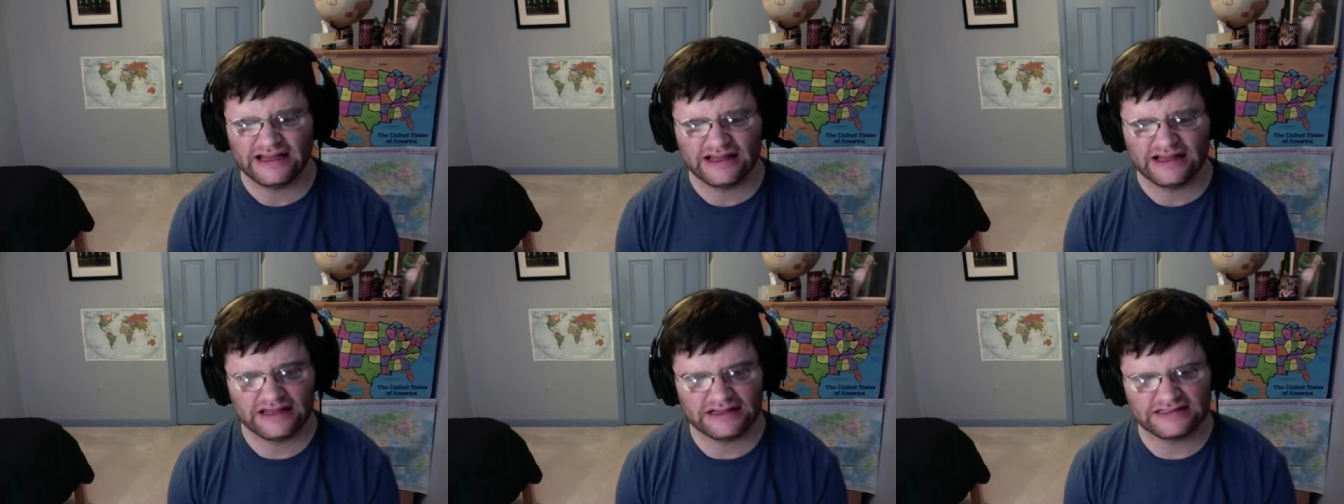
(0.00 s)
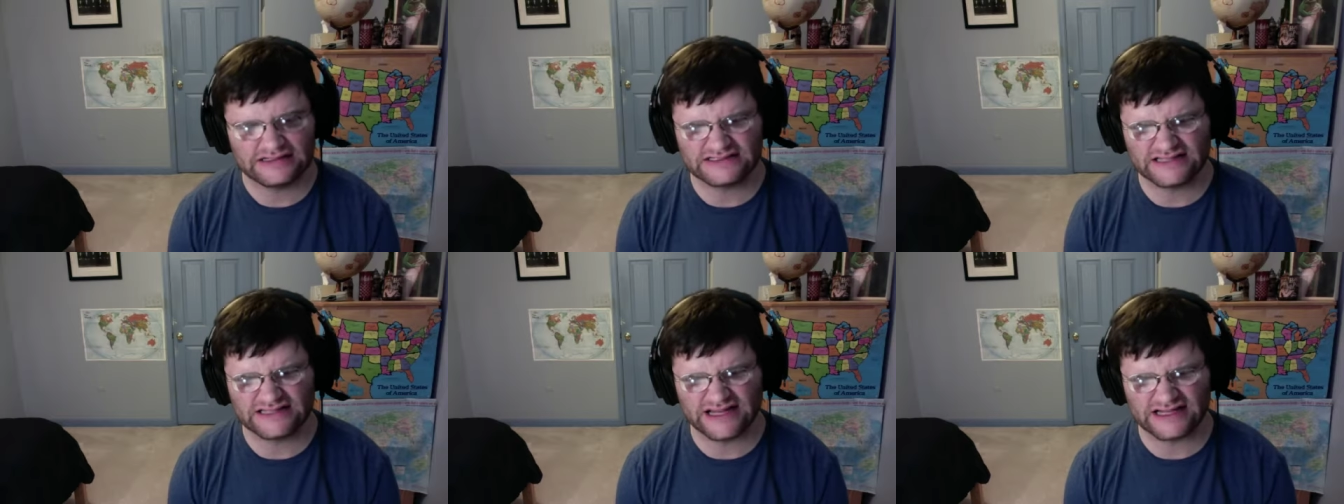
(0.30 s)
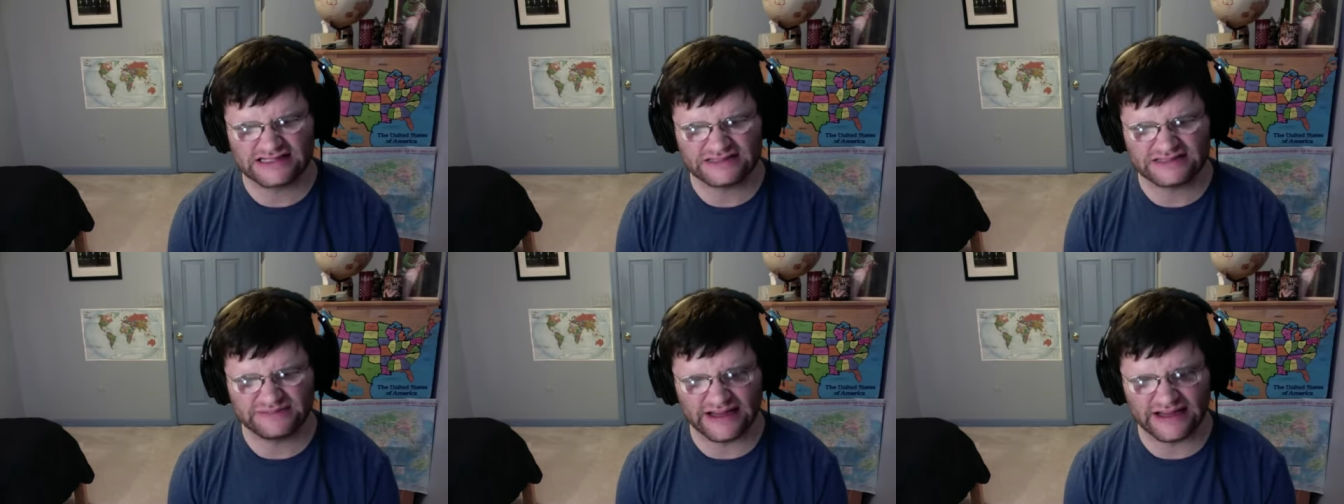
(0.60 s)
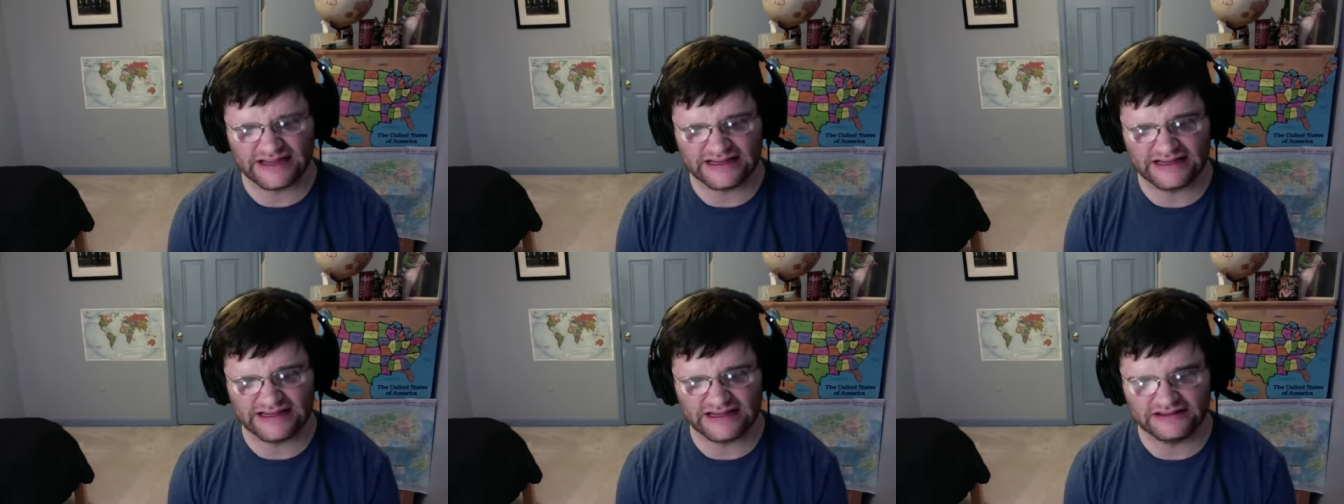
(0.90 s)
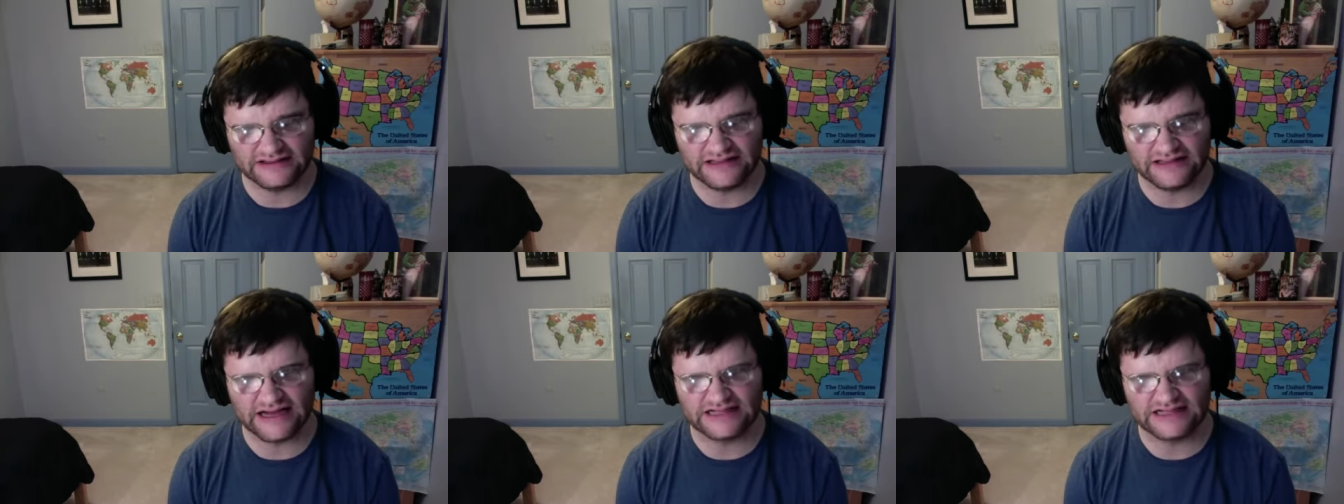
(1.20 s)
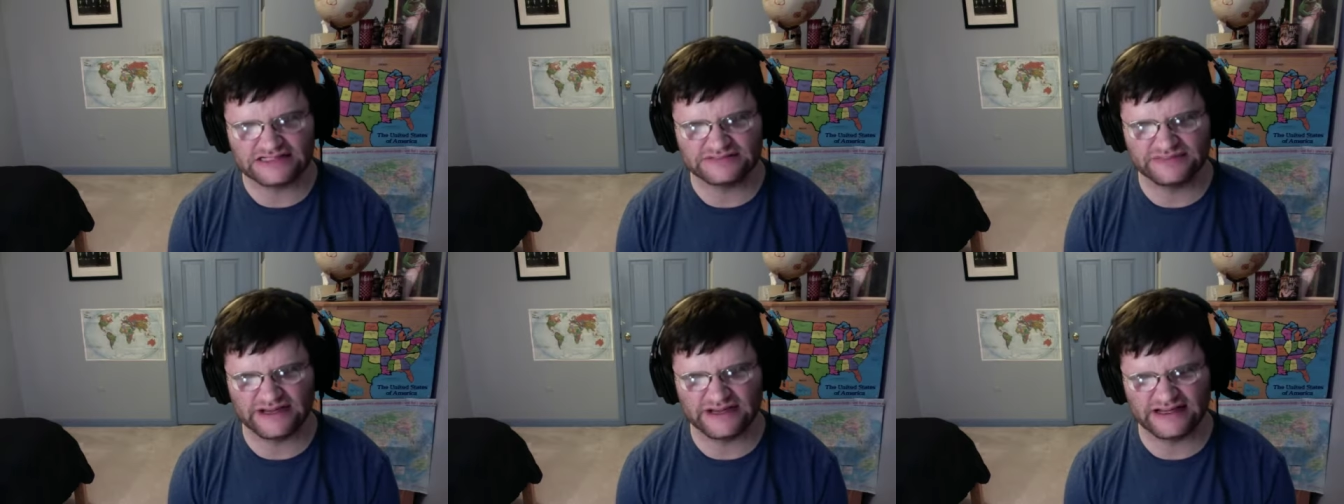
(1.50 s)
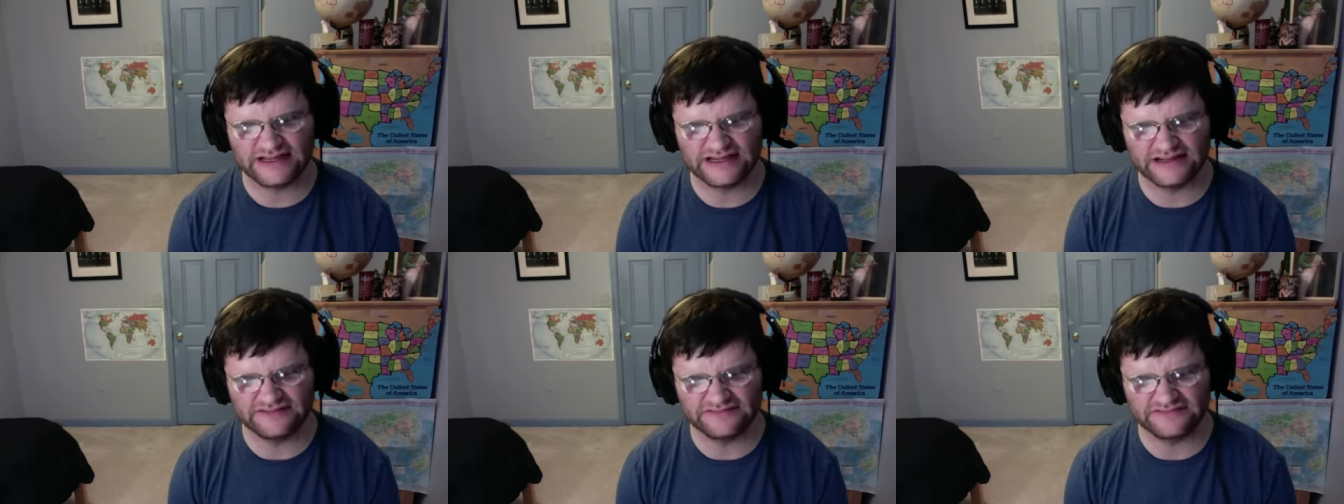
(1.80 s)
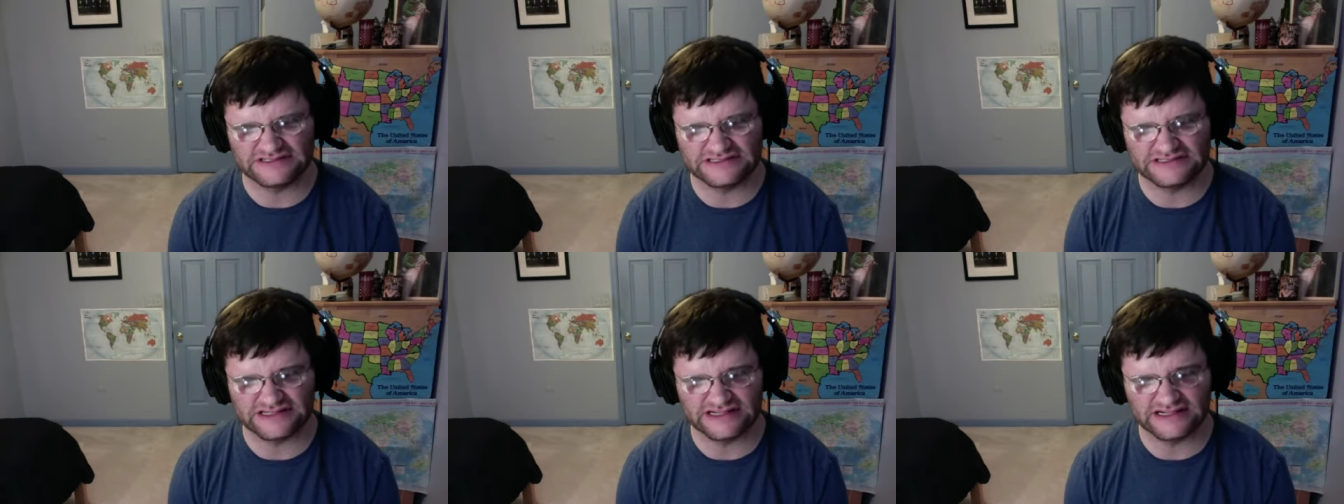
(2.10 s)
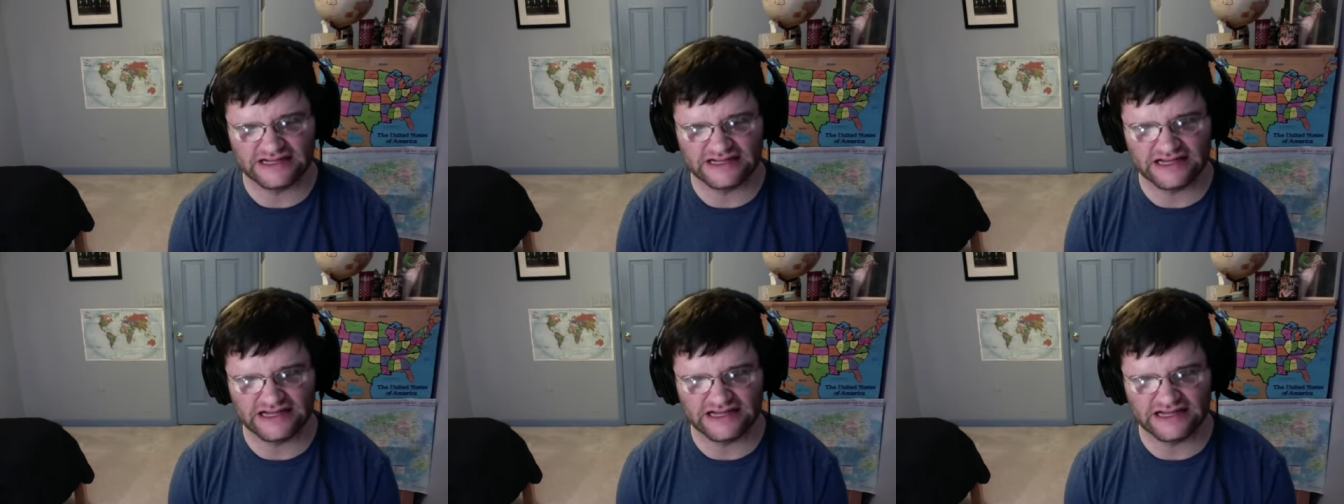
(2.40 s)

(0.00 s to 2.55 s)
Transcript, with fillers: It's that's magni- that is magnificent.